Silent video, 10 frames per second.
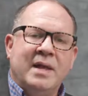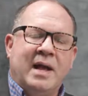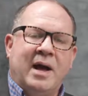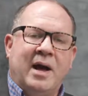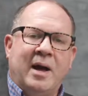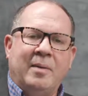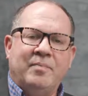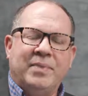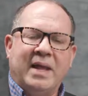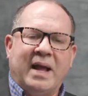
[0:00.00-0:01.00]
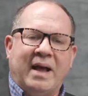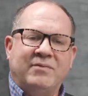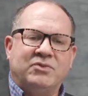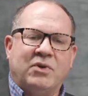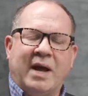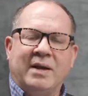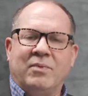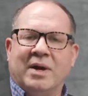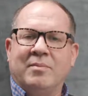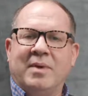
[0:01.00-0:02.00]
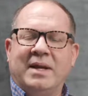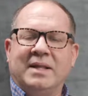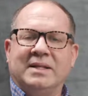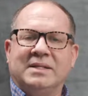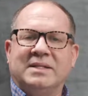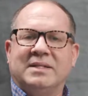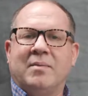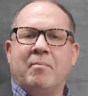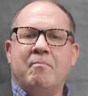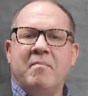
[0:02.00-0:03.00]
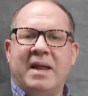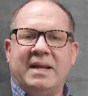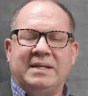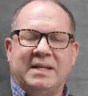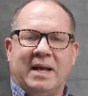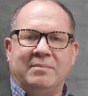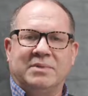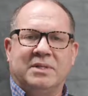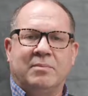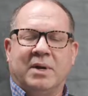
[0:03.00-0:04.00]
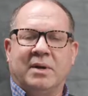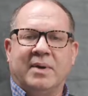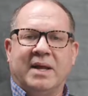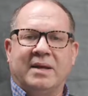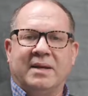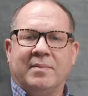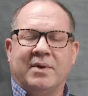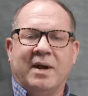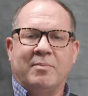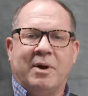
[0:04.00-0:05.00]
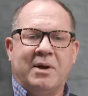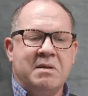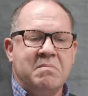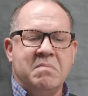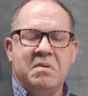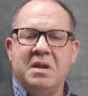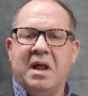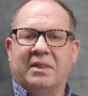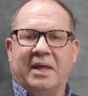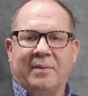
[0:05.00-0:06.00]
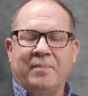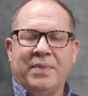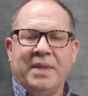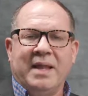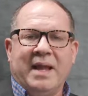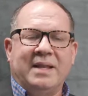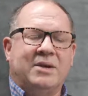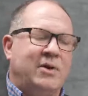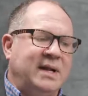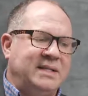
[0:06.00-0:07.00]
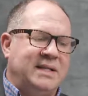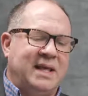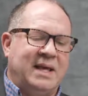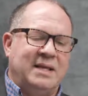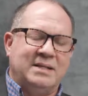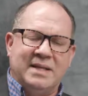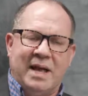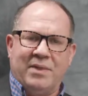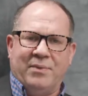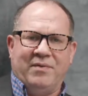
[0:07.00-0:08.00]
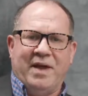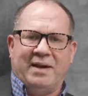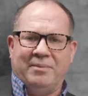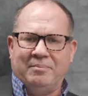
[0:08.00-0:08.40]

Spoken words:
I've tried recommending this many times to the Montgomery County Democratic Party. Nothing. And the crazy thing is, now that we've had,